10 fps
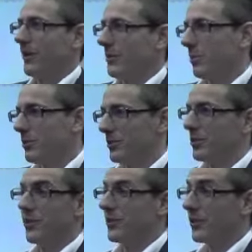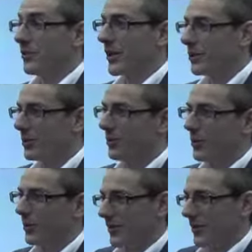probably sue whoever else they could,
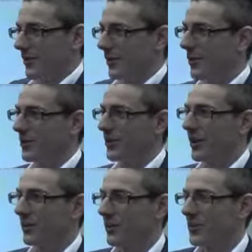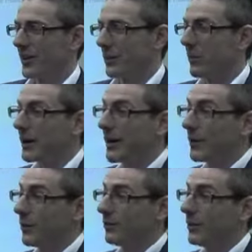whoever else their lawyers told them to try and get money
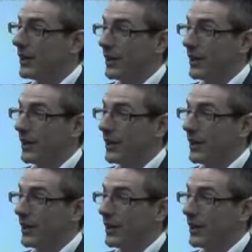out of.